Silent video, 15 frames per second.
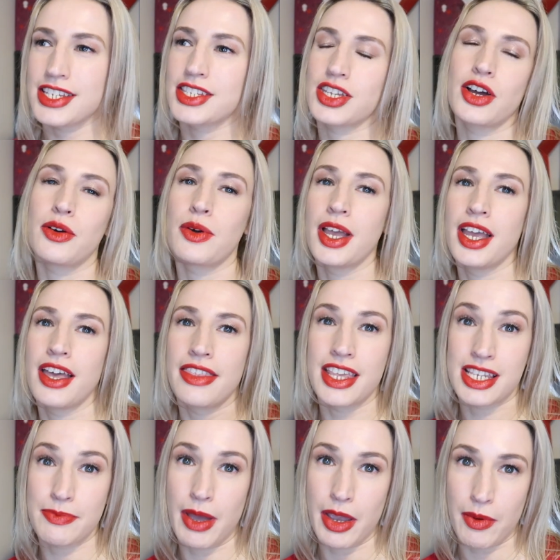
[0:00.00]
so
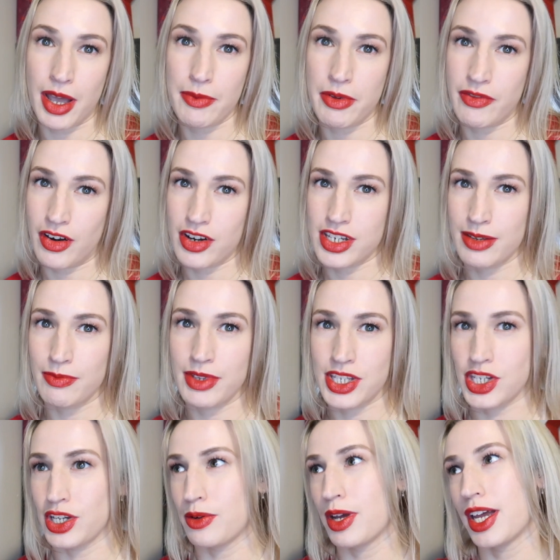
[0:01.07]
this may well be very similar
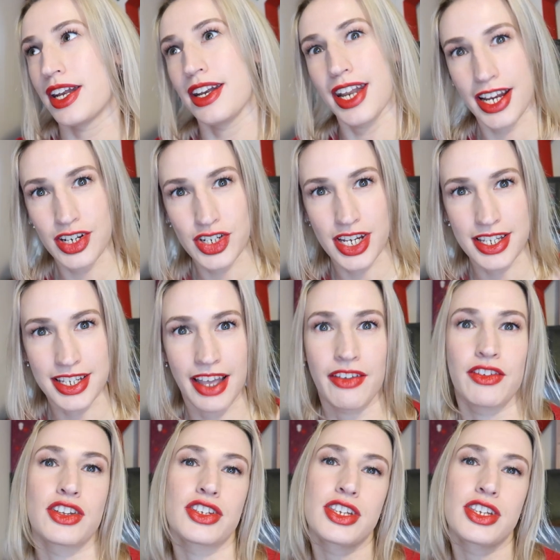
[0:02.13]
to next year's calendar,